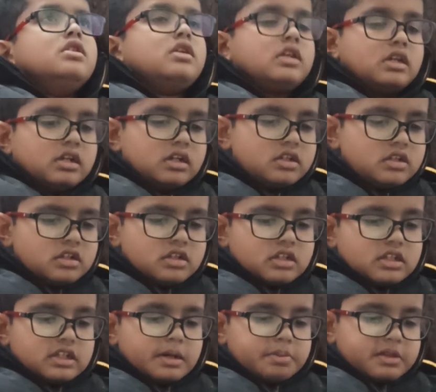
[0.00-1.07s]
Here.
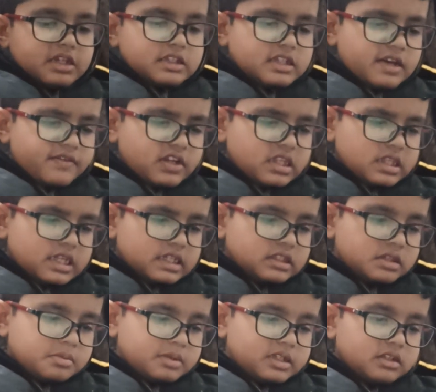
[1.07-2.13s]
Chapter 7,
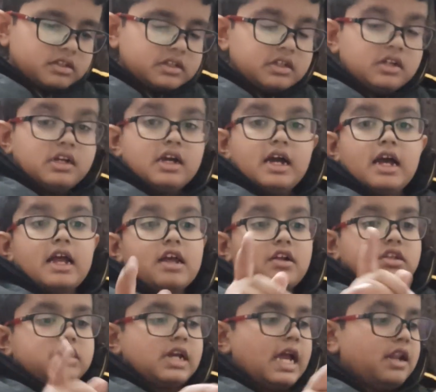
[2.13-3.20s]
decimals. I
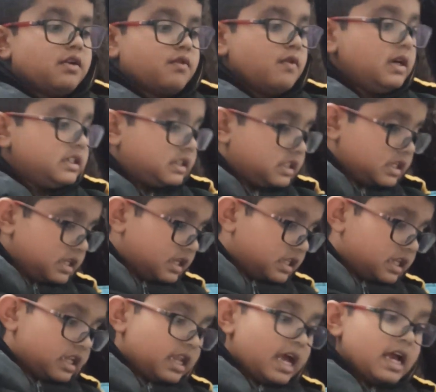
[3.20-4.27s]
also had a question in
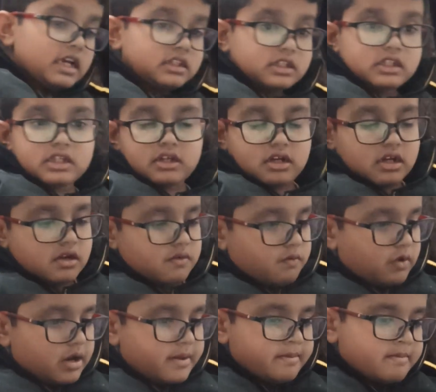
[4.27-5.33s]
the last
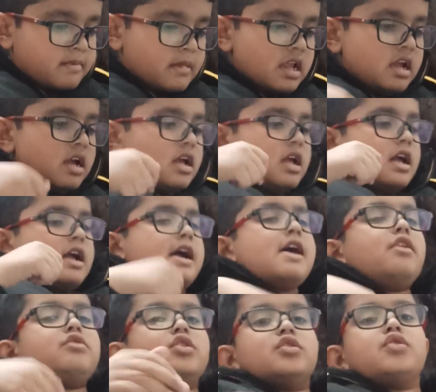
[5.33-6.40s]
one.
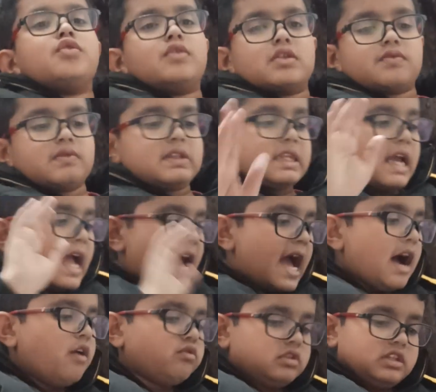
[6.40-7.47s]
How do you do it
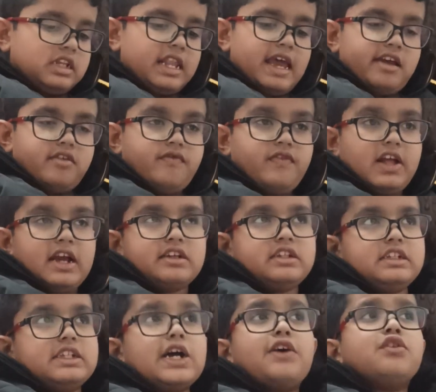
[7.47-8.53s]
without the like
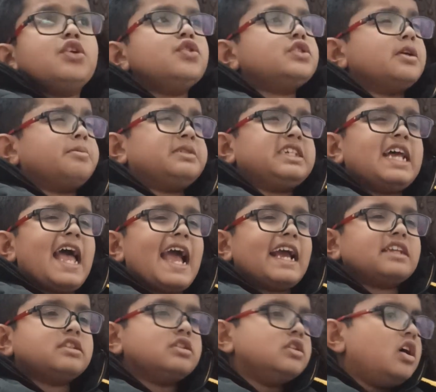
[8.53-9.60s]
fractions? How do you
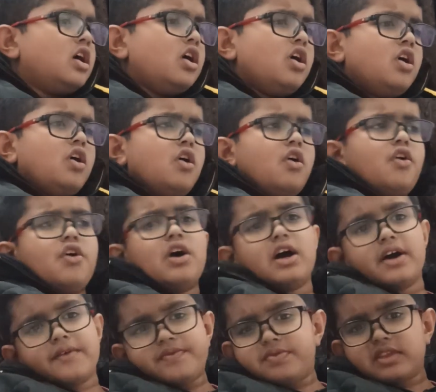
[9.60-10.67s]
subtract
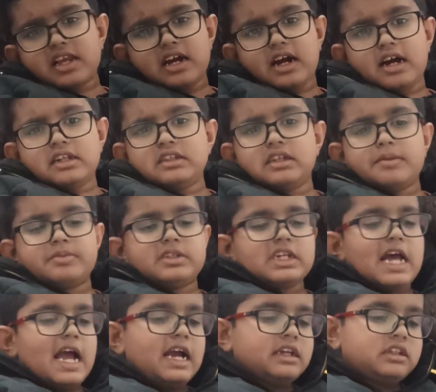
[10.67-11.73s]
or
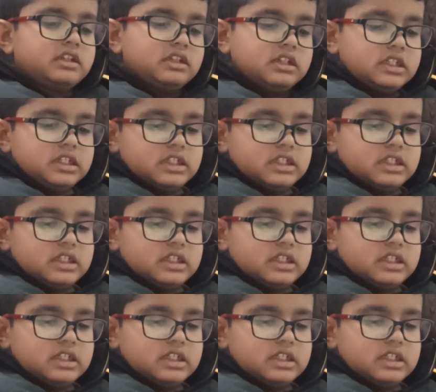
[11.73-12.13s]
unsubtract,